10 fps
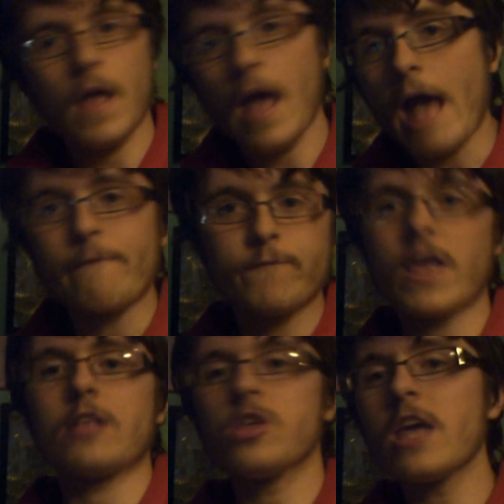I
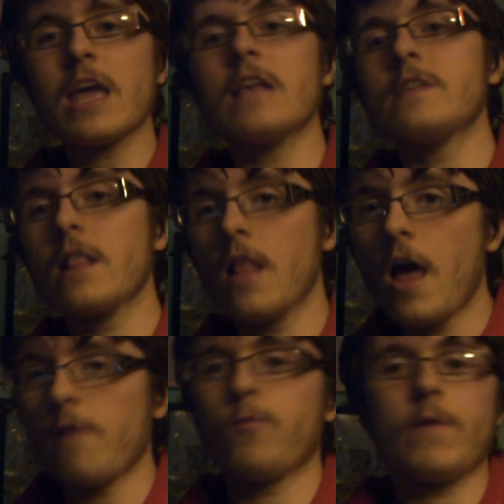think she is in
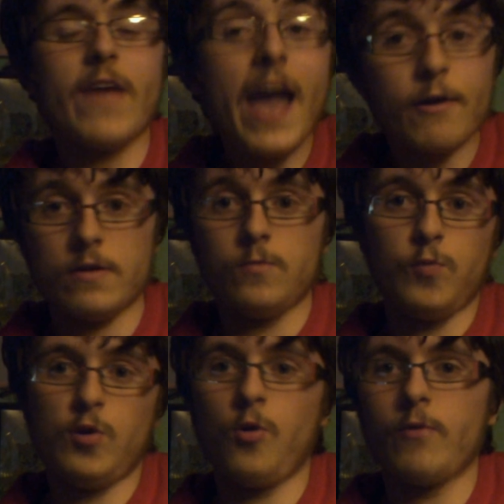love with Aaron.
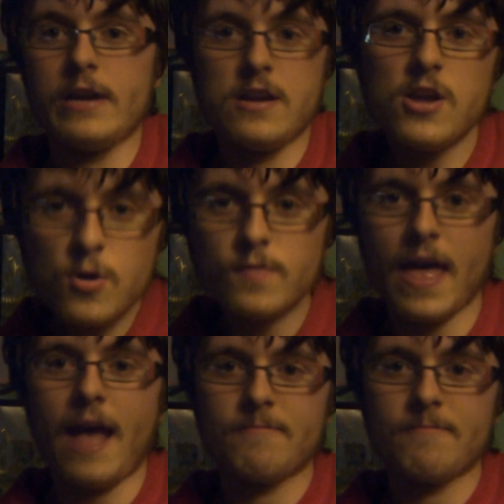We already knew that.